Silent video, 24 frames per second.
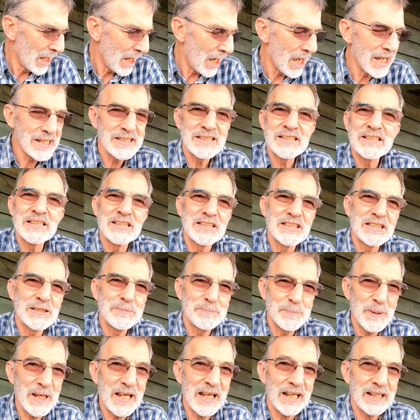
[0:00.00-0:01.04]
I
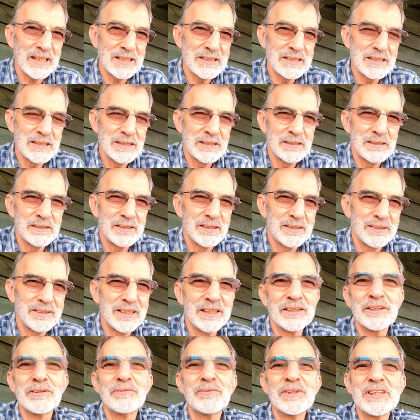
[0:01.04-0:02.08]
suspect
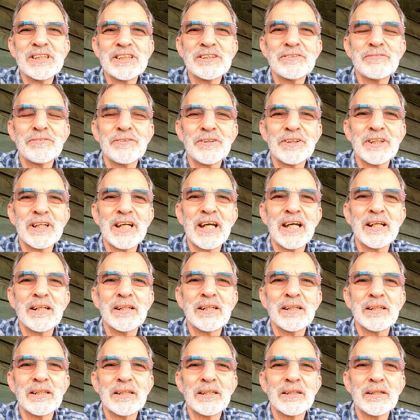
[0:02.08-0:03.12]
that the reason for that
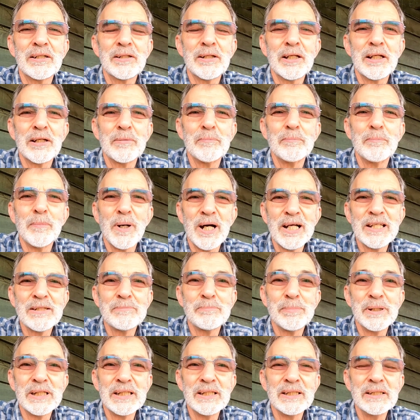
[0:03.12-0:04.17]

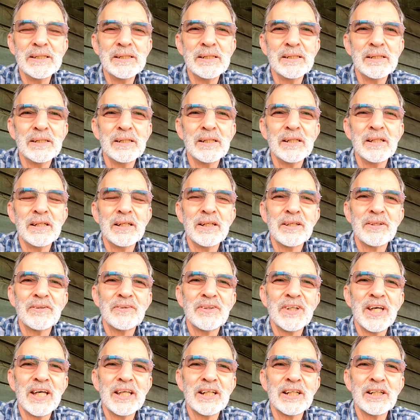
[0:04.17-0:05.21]
might be
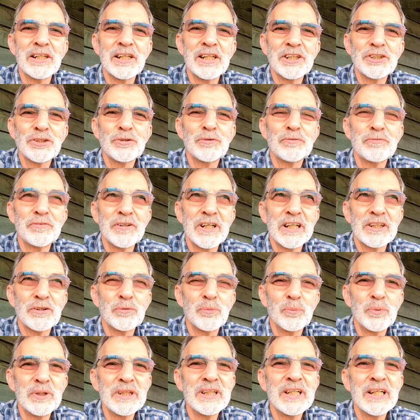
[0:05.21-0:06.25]
that in actual fact
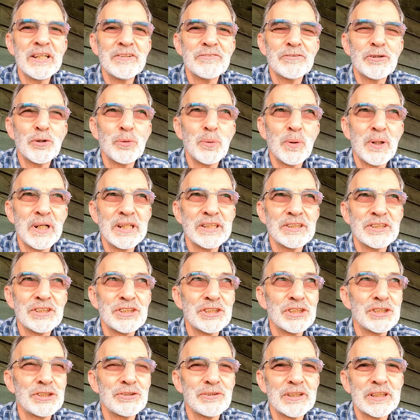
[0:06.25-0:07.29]
we have quite
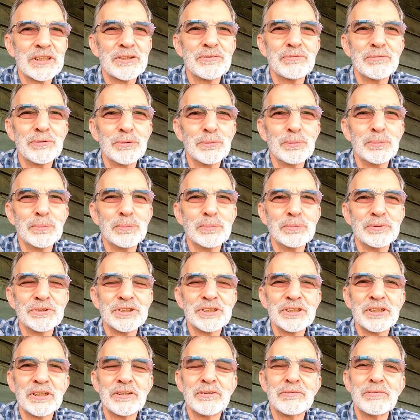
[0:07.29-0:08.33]
strict
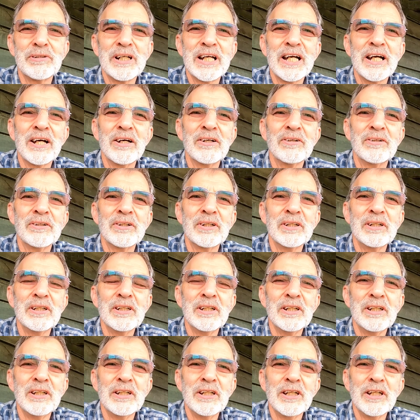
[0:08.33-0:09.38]
rules around
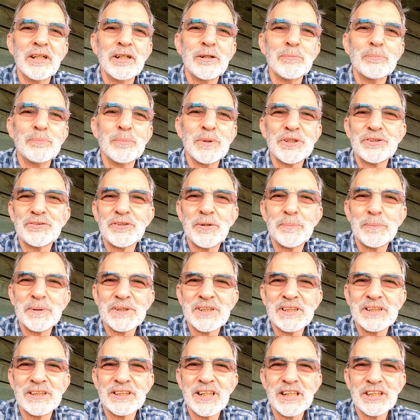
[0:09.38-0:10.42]

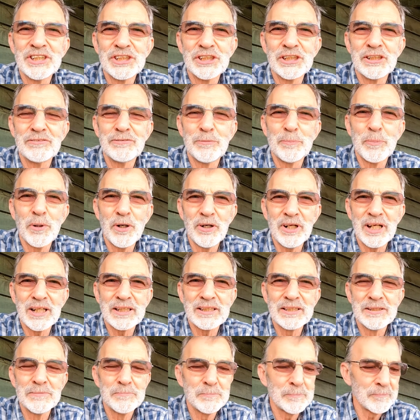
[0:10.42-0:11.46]
misrepresentation of a
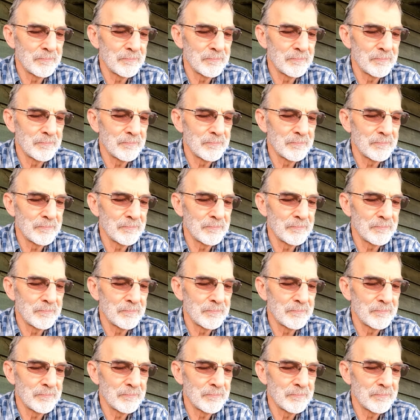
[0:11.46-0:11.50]
product,